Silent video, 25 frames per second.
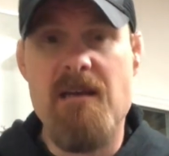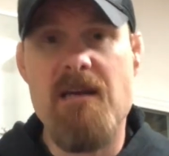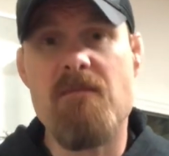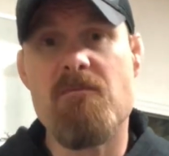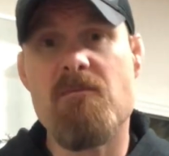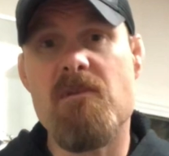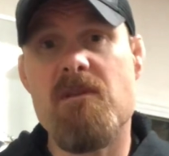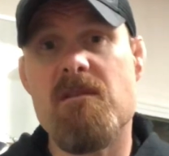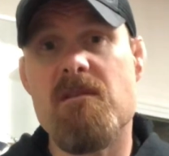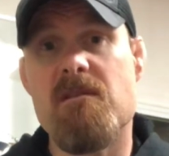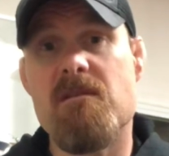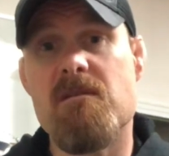And
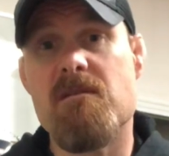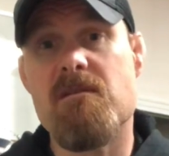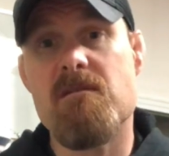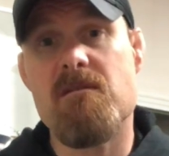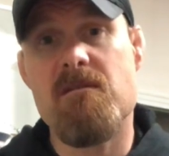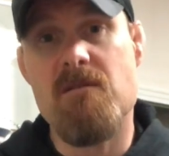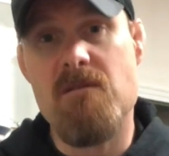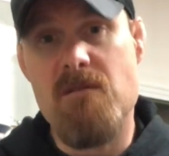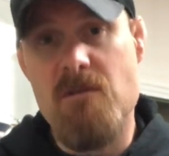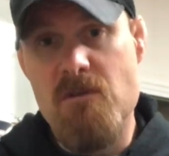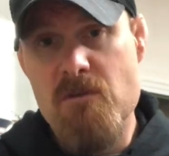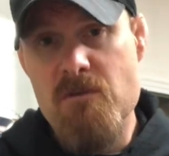with the
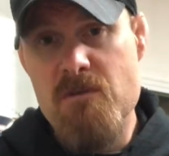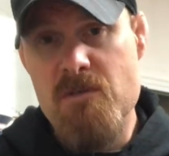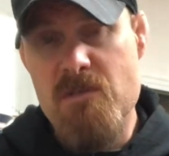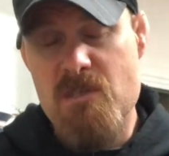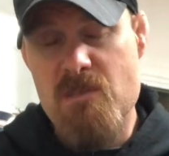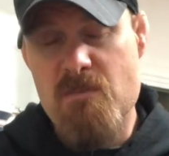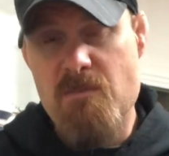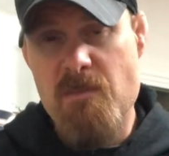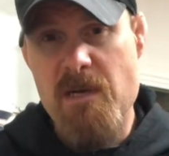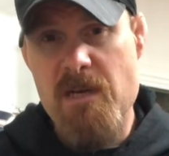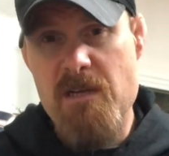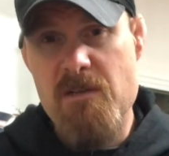new
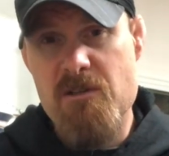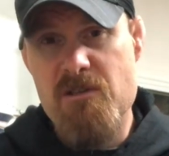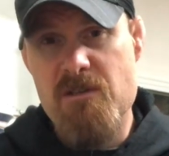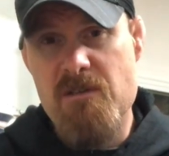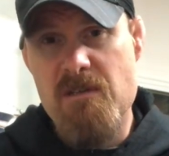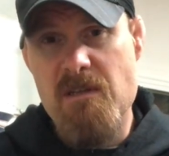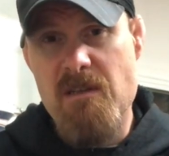suspension